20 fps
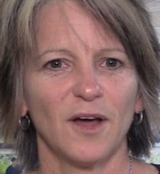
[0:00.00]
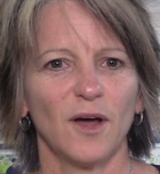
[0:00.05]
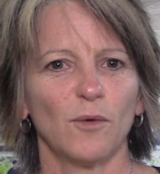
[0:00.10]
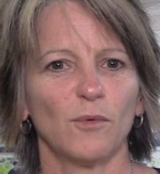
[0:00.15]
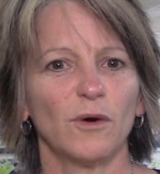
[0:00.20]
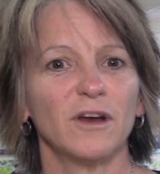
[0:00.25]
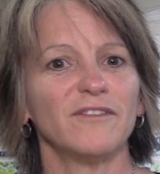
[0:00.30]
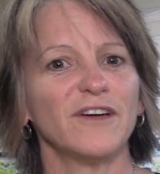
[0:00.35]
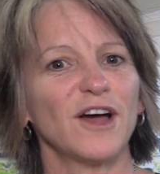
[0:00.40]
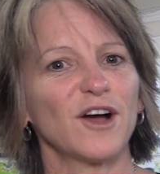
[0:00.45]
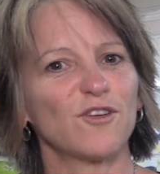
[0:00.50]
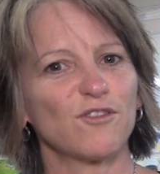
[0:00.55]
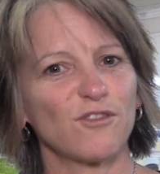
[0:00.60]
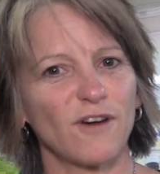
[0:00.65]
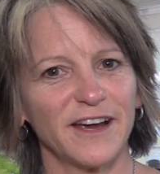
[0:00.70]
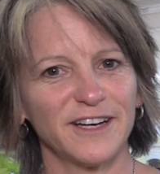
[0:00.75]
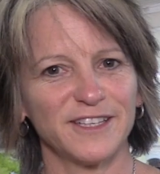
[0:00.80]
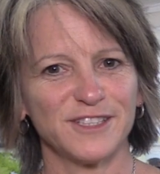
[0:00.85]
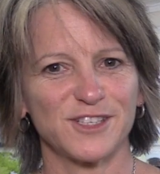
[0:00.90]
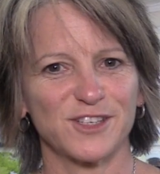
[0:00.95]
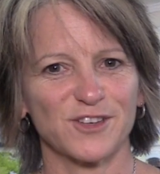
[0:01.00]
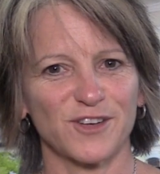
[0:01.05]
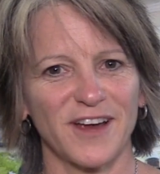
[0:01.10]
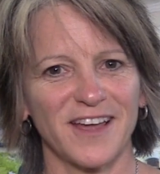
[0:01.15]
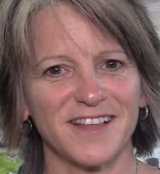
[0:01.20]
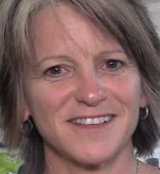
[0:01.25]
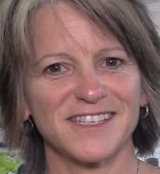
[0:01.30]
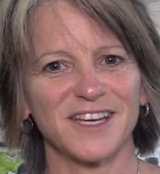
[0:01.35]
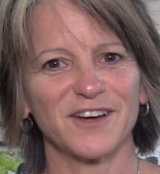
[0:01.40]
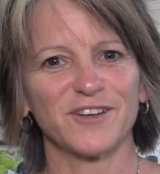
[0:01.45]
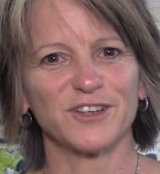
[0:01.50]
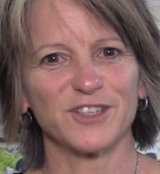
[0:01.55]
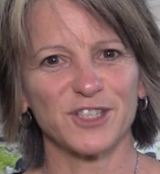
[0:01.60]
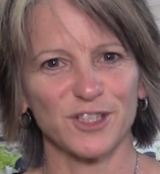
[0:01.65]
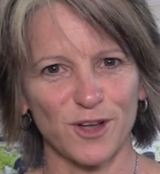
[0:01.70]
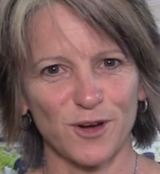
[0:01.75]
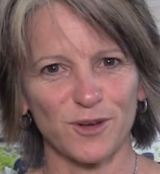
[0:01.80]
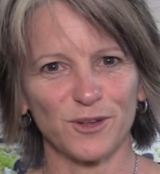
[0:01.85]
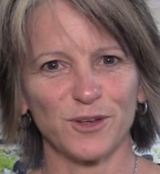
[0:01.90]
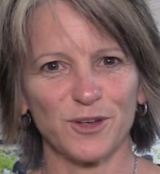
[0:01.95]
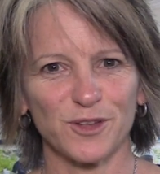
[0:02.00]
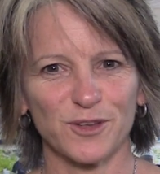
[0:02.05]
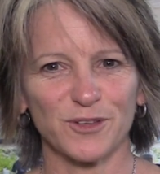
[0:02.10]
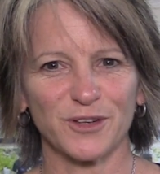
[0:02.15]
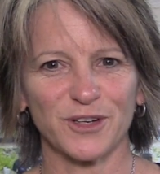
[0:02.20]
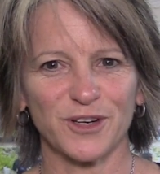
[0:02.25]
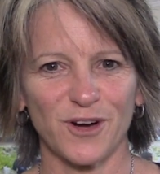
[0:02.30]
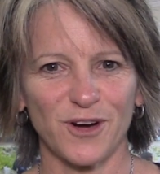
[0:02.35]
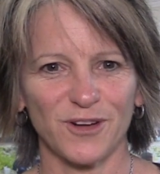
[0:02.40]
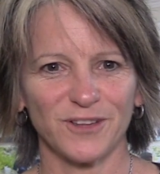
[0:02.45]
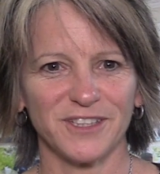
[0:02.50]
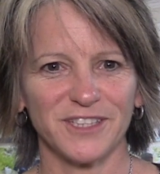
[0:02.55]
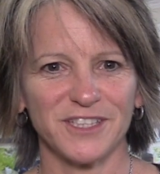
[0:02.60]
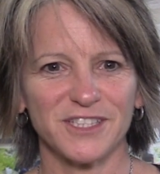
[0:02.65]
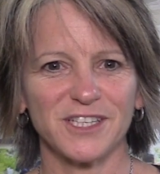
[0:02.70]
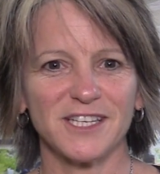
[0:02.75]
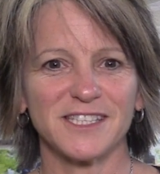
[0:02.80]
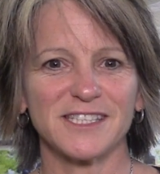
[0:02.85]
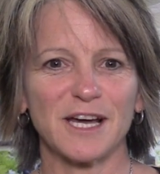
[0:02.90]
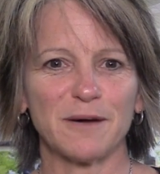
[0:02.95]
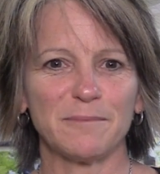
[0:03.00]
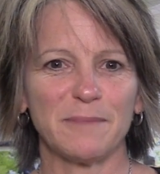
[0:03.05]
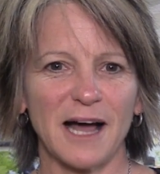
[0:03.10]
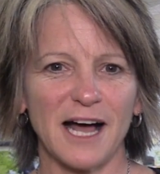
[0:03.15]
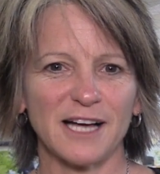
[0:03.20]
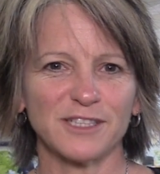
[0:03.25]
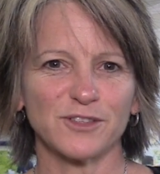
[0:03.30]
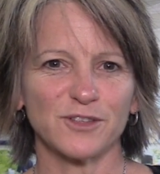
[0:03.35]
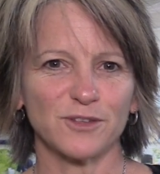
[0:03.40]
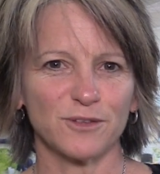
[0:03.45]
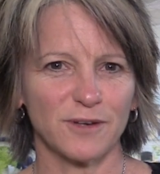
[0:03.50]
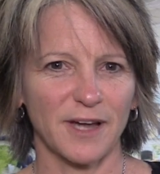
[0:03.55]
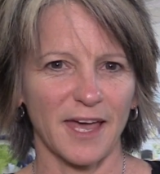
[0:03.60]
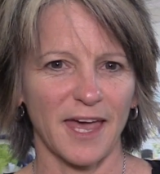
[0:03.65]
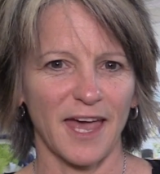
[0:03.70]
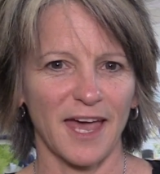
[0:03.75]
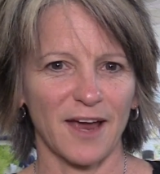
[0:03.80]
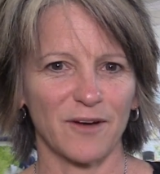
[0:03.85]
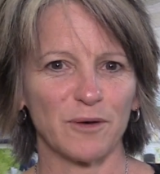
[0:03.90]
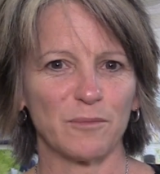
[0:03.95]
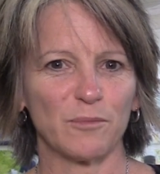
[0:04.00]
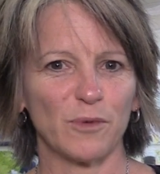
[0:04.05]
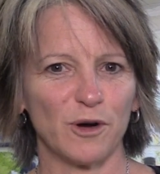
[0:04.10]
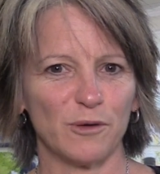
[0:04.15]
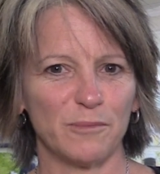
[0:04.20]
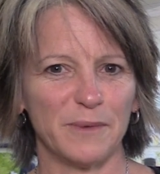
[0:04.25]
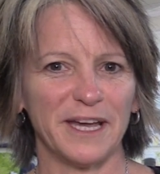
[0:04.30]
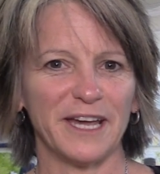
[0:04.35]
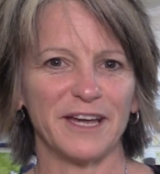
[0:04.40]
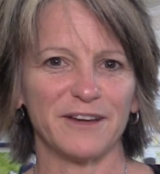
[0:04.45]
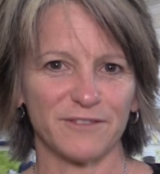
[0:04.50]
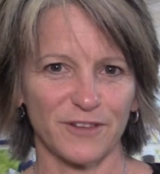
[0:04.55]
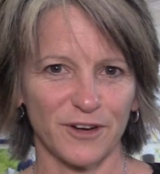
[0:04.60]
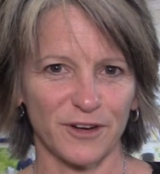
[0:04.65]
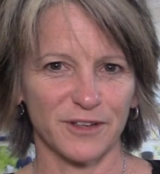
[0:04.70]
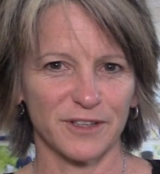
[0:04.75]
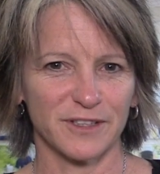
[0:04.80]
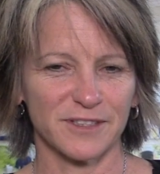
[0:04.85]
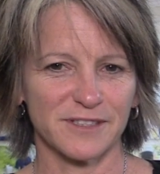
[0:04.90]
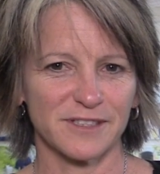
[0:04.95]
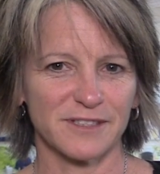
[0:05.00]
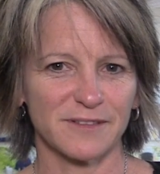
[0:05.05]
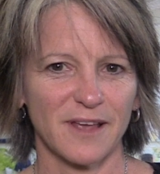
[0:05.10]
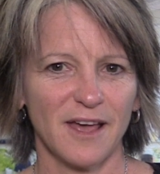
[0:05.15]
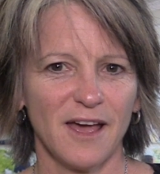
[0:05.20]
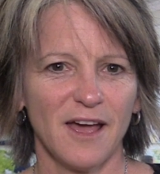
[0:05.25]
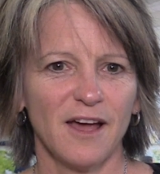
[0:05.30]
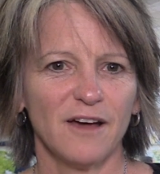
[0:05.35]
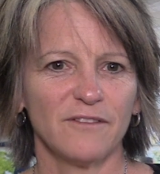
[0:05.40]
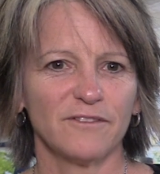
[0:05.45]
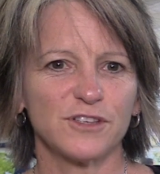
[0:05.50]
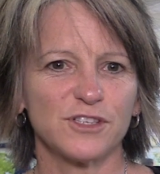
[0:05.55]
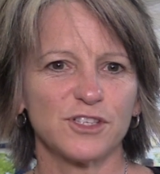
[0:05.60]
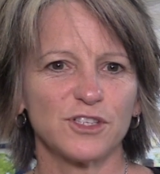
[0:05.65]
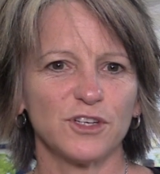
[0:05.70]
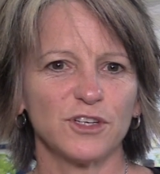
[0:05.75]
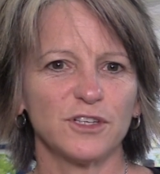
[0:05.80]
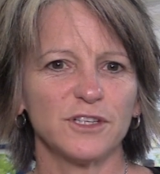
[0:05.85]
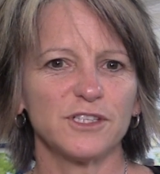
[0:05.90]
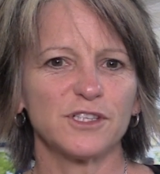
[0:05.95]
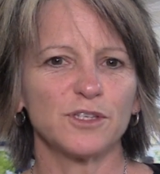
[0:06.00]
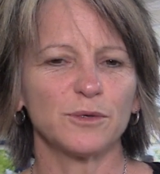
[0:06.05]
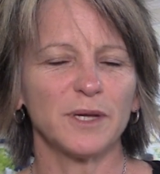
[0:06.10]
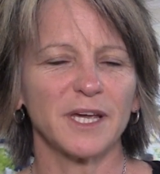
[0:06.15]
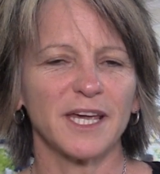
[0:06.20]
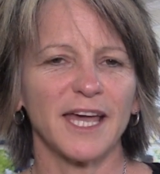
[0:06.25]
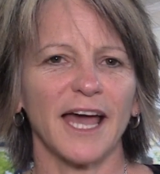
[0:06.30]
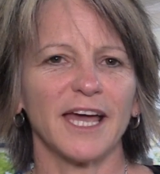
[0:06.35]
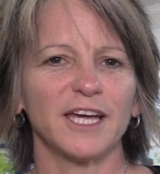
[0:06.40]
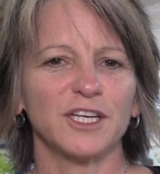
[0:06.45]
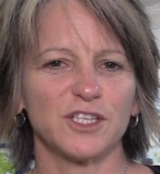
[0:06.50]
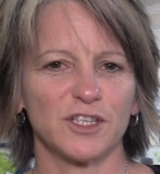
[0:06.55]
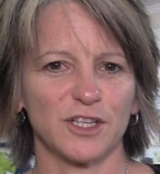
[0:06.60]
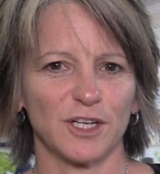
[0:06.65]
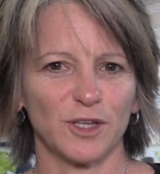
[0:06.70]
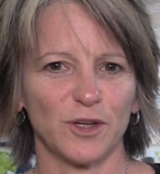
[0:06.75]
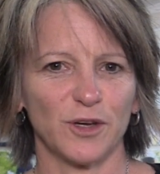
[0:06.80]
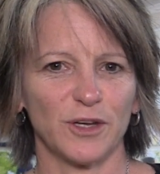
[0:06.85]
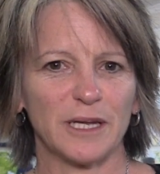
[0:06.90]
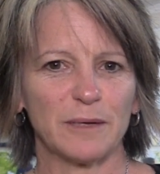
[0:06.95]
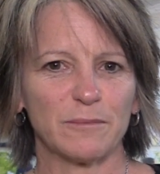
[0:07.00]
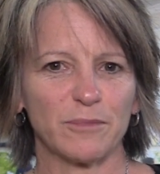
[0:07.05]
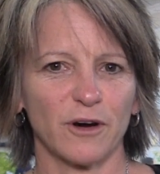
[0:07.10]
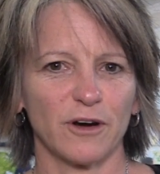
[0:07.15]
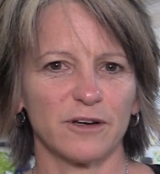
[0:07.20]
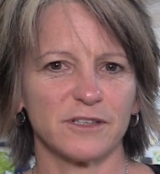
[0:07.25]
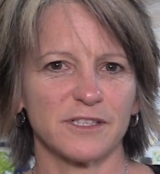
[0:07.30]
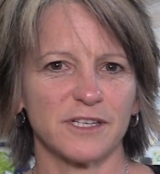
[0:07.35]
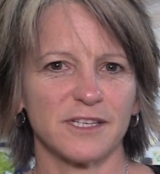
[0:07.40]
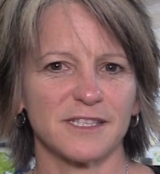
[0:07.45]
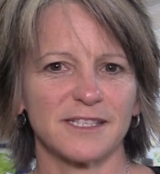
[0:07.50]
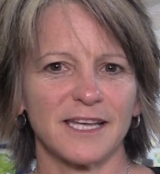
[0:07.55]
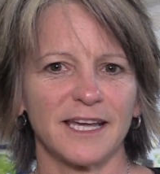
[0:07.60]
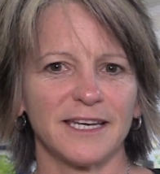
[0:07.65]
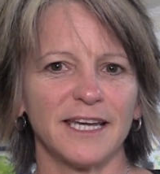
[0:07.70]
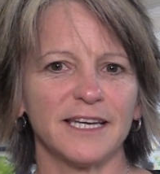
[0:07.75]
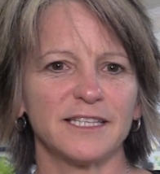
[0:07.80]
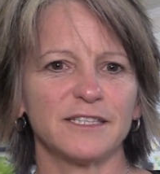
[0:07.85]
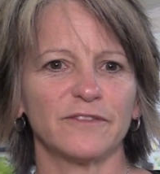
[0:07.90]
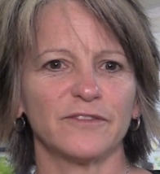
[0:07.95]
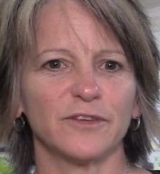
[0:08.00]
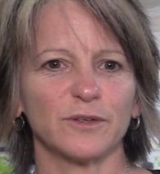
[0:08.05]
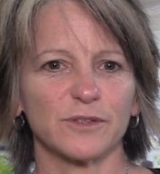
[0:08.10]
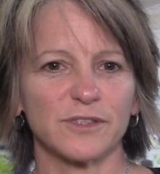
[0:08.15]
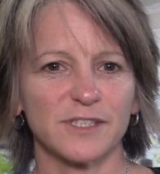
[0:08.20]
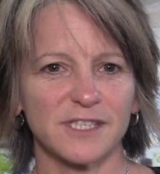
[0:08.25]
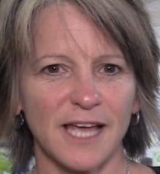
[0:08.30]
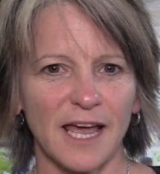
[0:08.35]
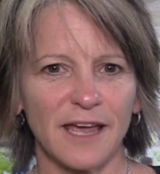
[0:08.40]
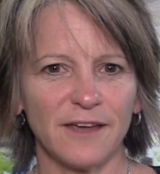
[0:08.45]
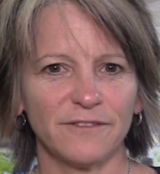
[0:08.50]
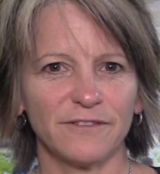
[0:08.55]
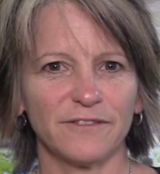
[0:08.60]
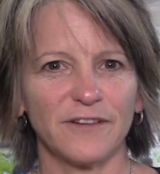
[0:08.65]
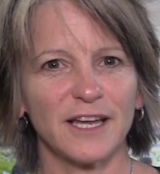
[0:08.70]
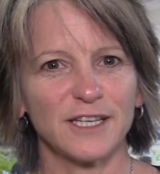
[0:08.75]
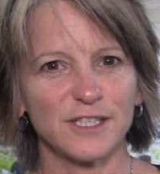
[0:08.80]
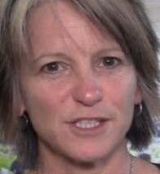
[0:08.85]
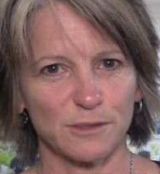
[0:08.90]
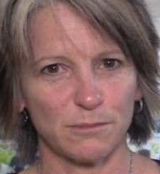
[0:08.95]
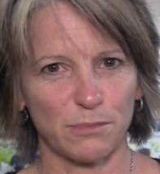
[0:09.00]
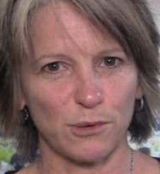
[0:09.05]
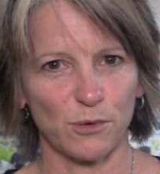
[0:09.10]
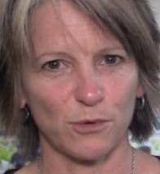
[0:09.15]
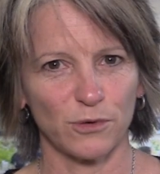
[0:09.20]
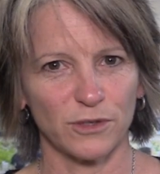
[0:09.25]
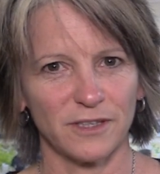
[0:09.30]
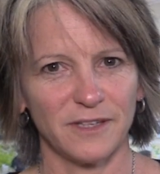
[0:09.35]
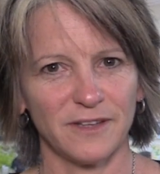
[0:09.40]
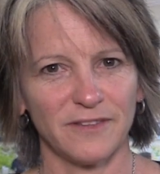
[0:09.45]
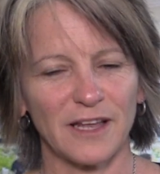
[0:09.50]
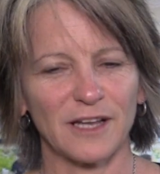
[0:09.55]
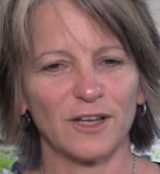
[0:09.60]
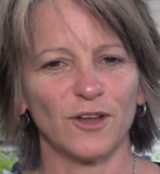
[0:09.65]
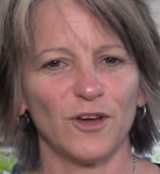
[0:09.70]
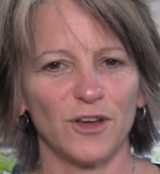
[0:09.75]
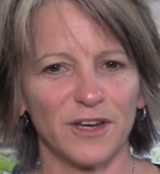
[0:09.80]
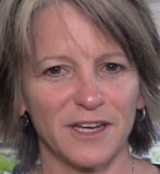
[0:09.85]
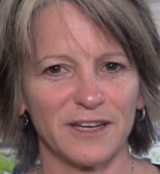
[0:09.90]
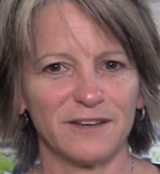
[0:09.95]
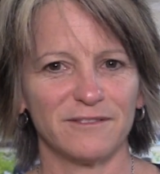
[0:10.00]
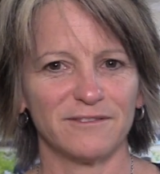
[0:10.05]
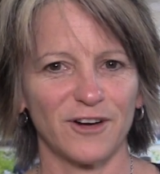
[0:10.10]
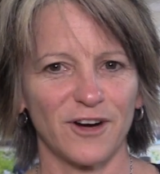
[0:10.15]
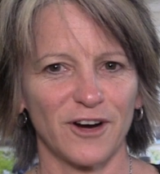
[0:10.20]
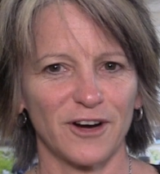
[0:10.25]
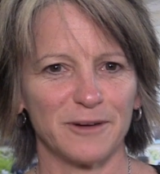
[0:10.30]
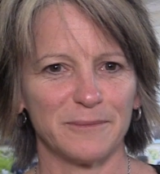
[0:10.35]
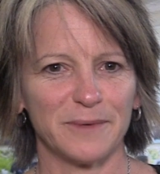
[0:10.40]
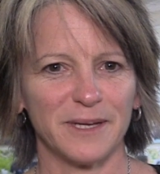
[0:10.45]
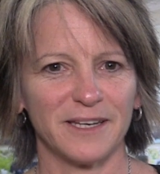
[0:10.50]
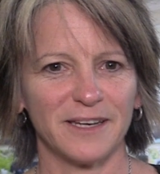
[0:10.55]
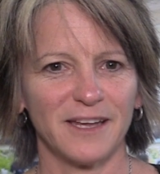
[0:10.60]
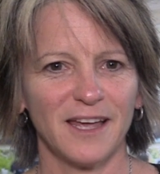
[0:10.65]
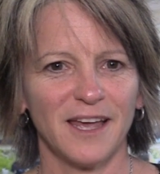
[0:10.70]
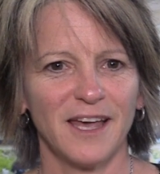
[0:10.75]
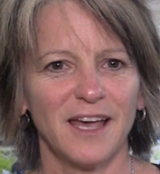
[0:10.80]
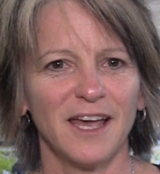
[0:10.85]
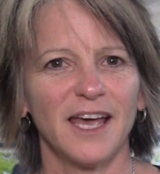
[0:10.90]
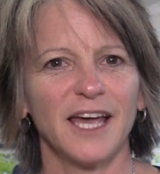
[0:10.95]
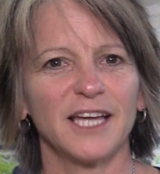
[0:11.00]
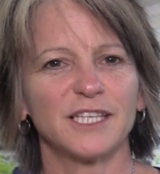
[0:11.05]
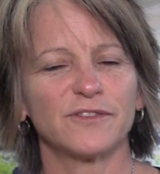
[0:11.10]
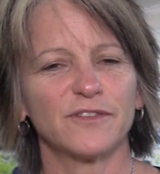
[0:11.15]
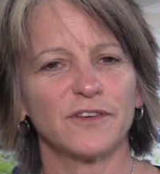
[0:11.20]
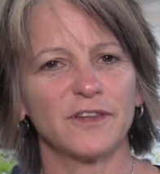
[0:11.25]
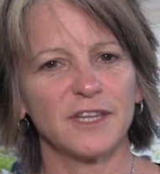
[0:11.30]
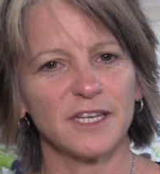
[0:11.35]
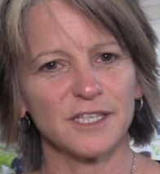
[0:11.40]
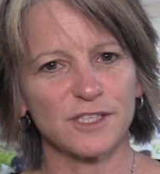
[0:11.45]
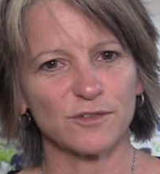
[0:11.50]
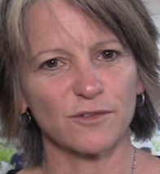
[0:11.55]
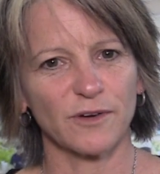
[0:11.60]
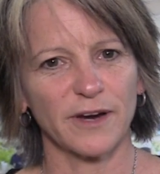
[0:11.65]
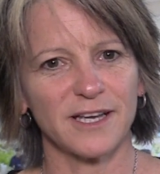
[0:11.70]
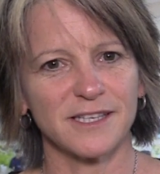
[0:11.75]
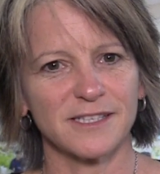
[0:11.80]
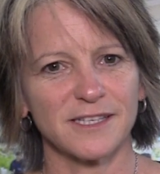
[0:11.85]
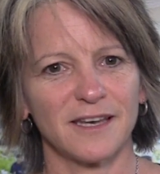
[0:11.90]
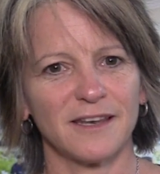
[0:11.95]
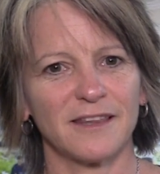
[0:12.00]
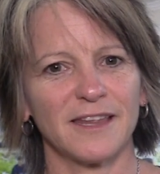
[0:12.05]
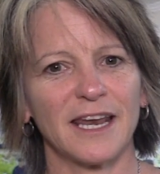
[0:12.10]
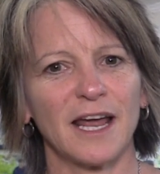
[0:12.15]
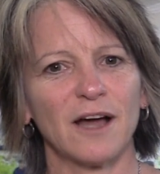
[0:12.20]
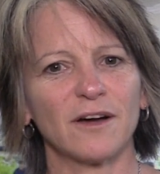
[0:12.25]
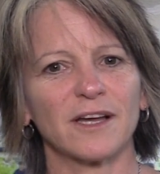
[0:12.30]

One of our greatest strengths here at Geelong Lutheran College is our pastoral care and wellbeing focus. For students to engage in the learning process, they need to feel safe and supported in their learning environment. It's for this reason that our